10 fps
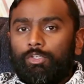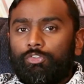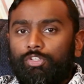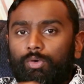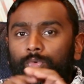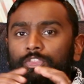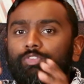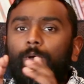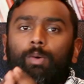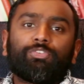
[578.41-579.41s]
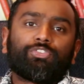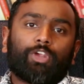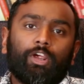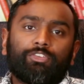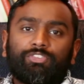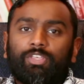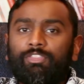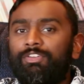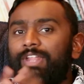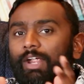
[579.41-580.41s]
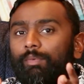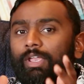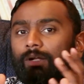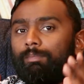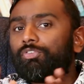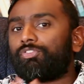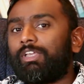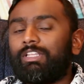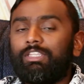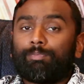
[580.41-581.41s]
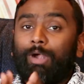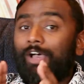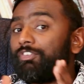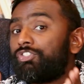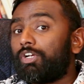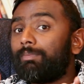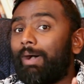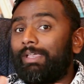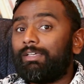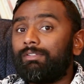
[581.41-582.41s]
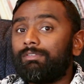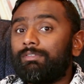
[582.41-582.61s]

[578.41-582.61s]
So, when this poem starts, the narrator, most likely the prophet Jeremiah,